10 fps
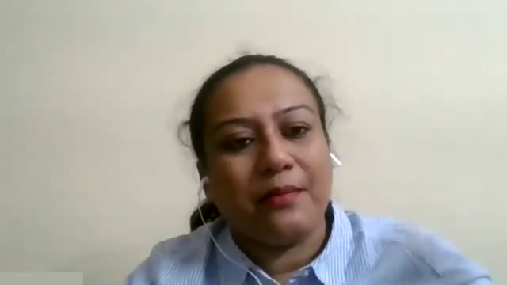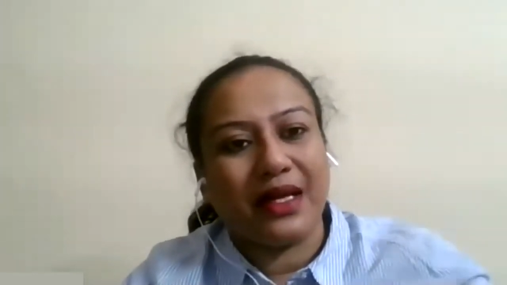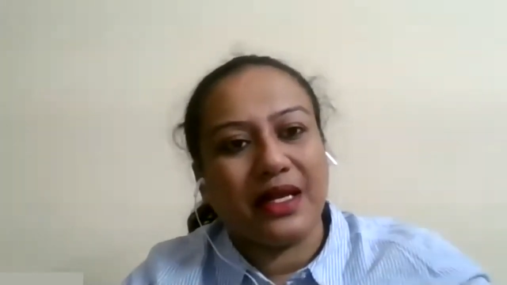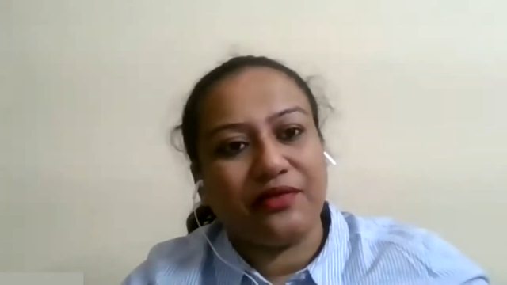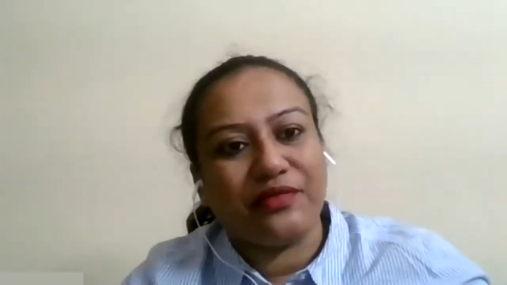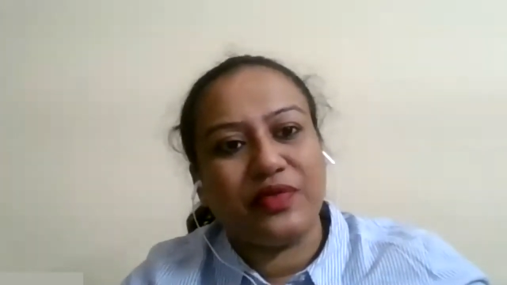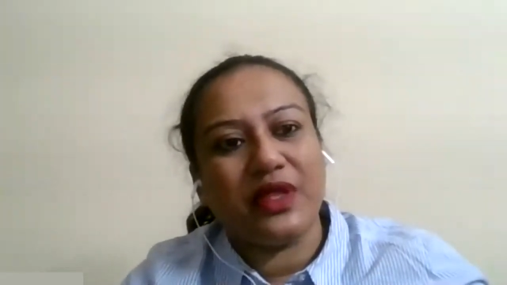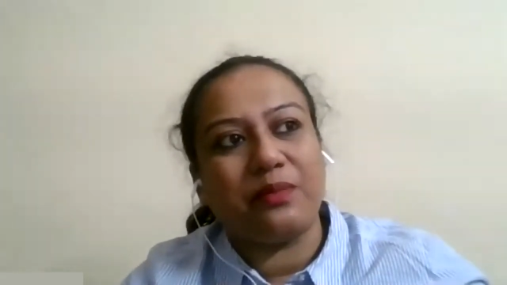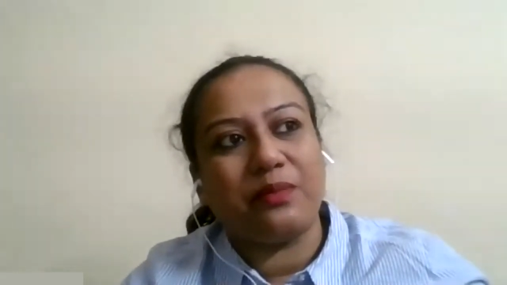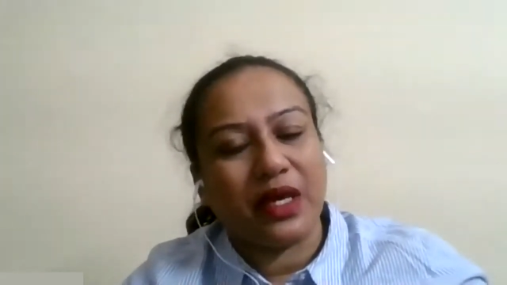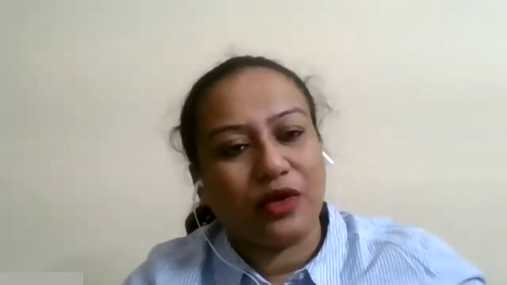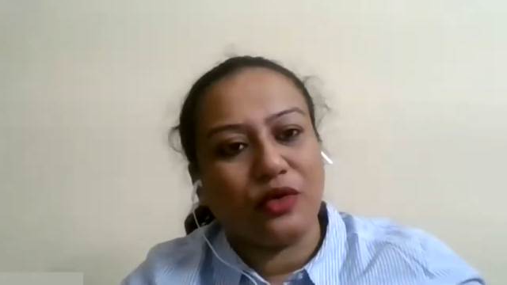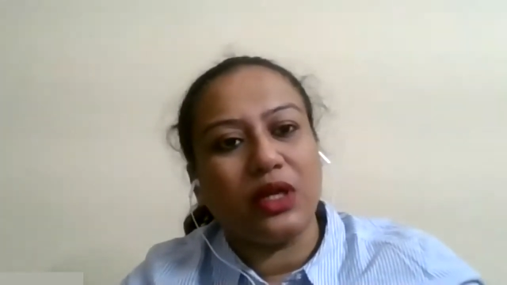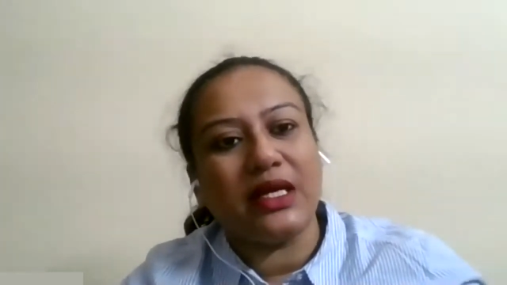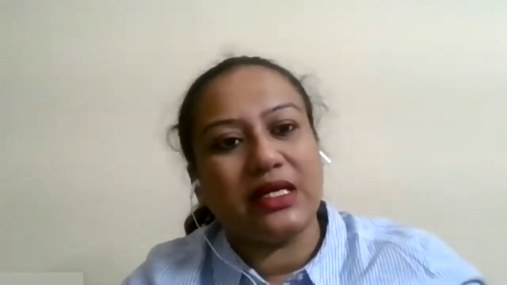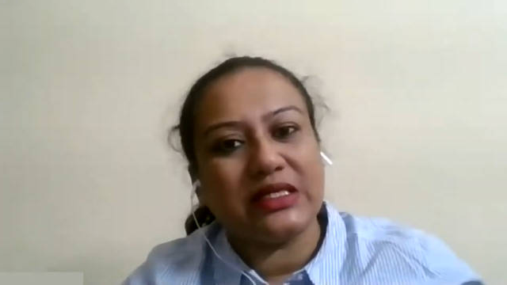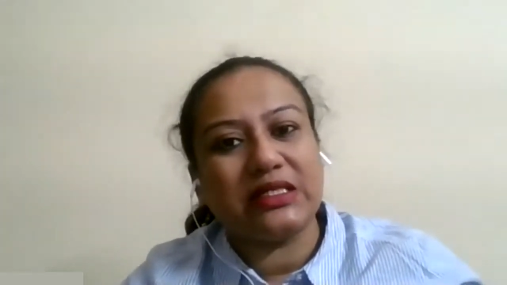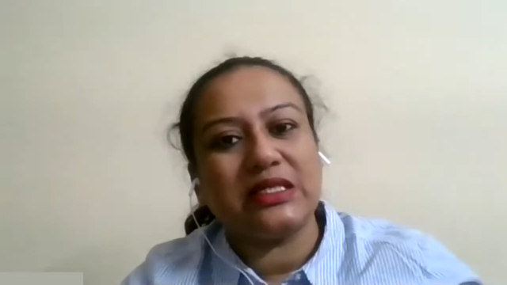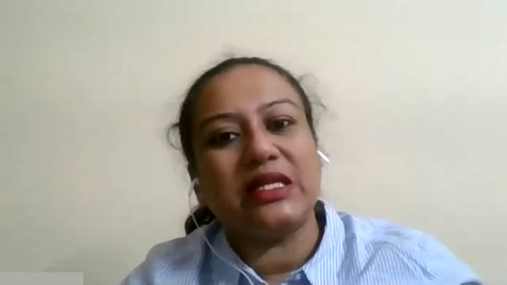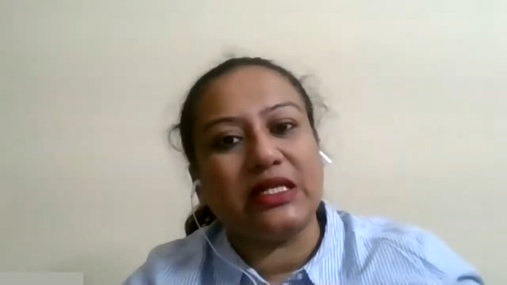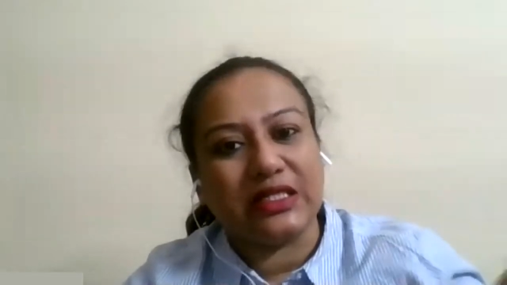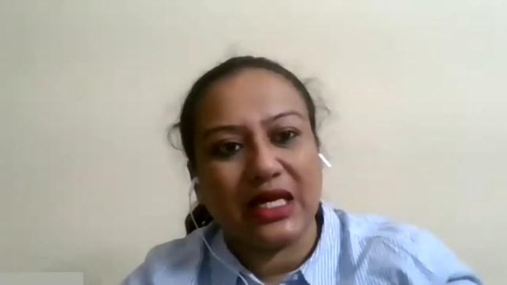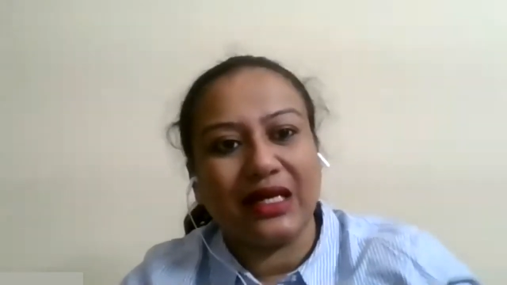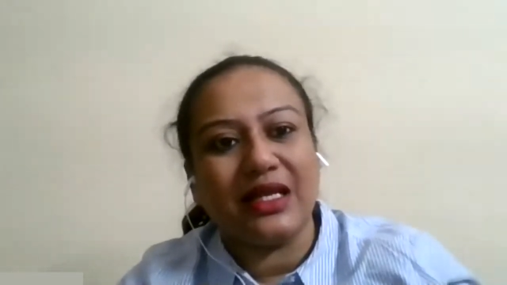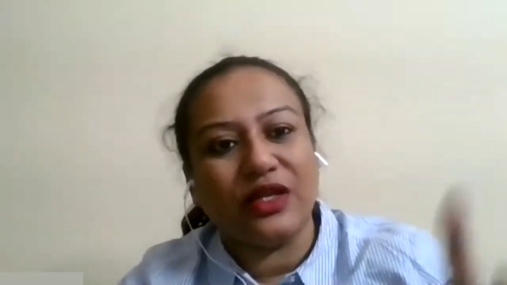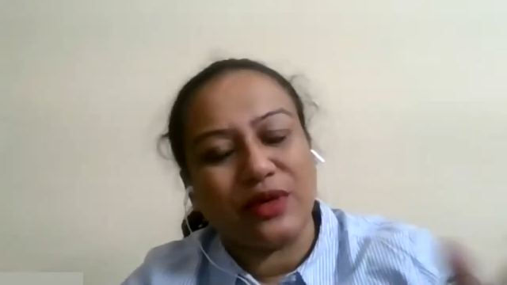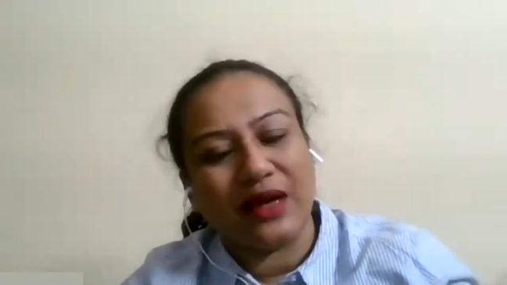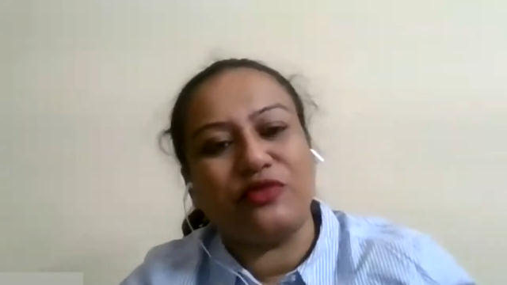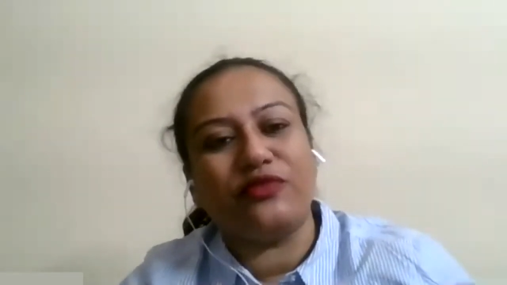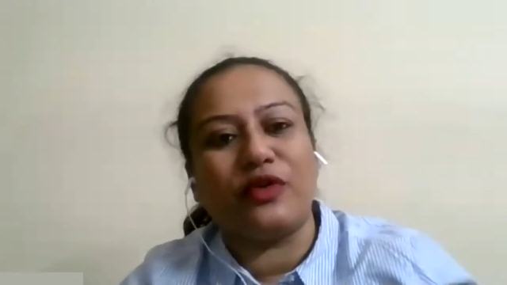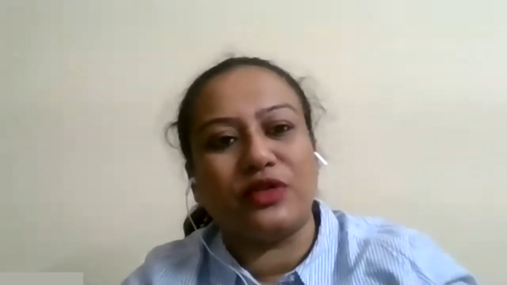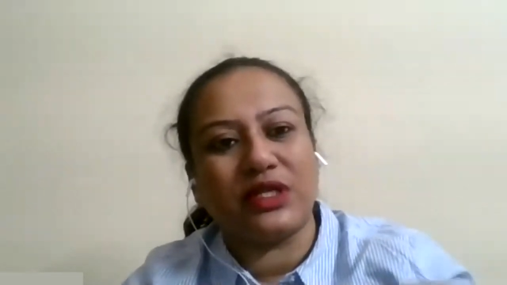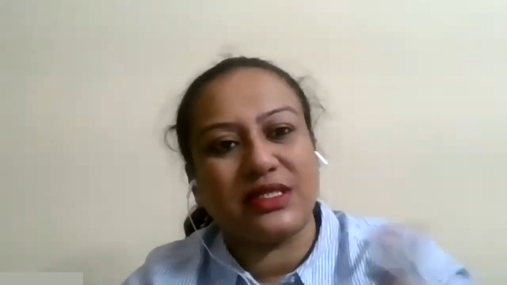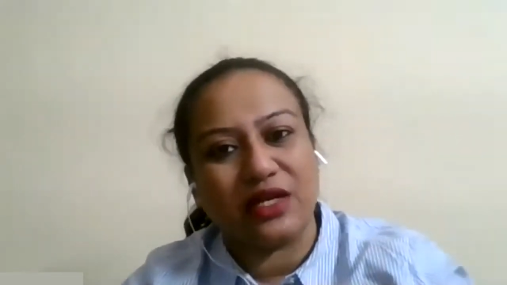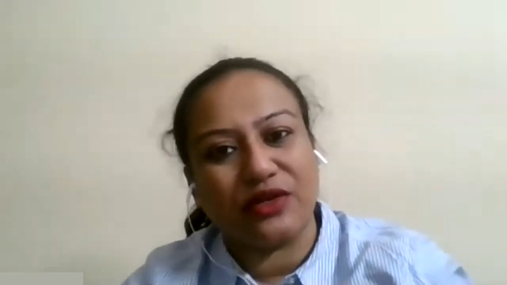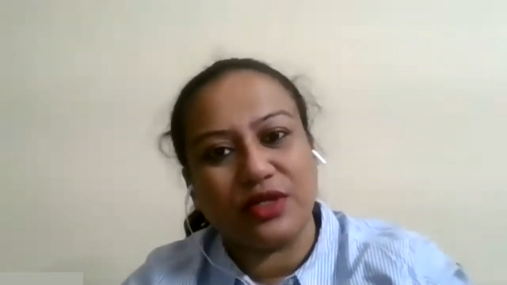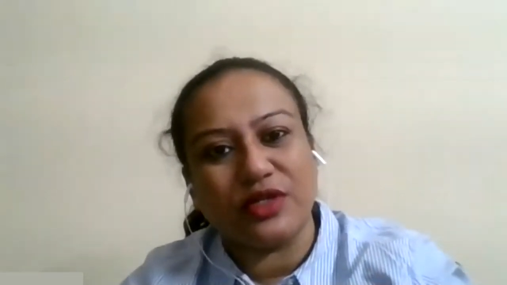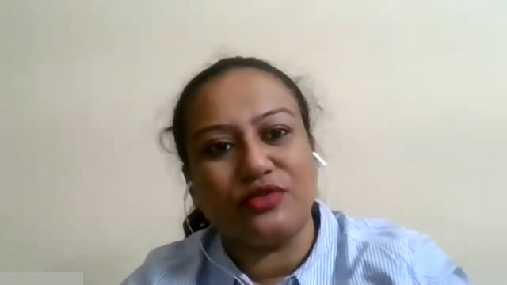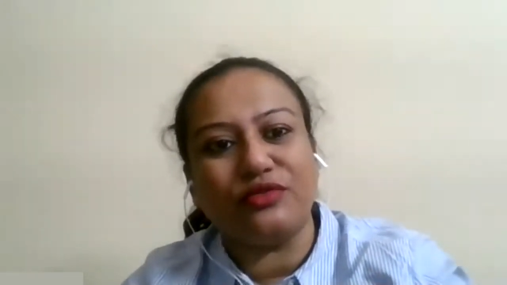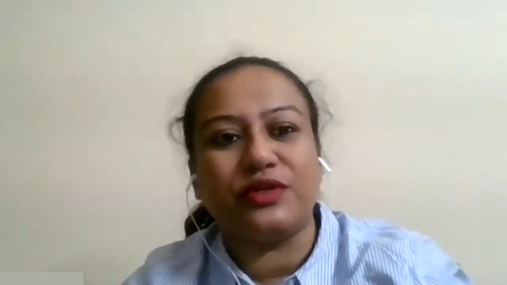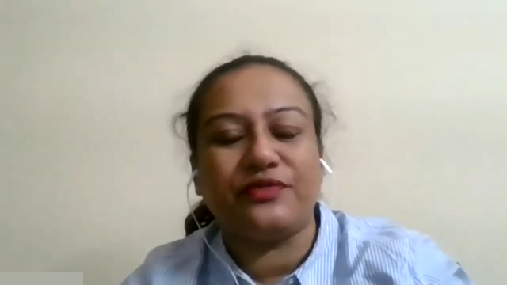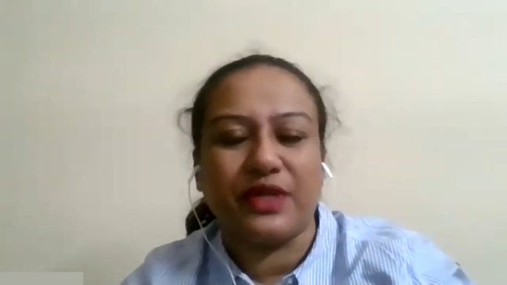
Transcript: But if the payroll is in India, then you have to follow the statutory rules